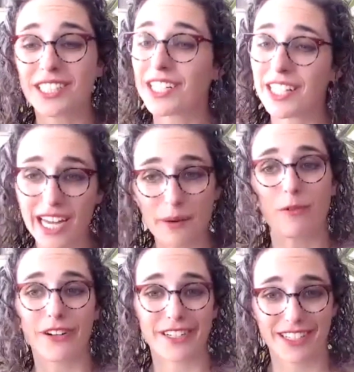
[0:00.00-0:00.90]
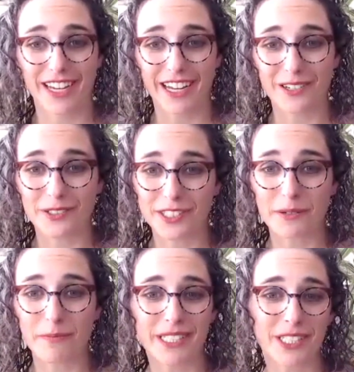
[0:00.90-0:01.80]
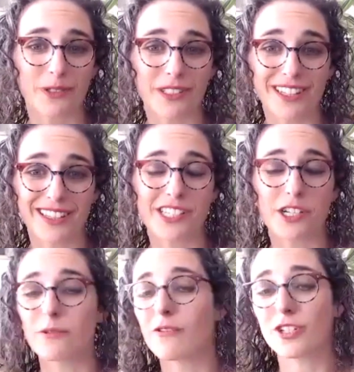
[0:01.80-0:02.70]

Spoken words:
collaborate in order to make sure that things are moving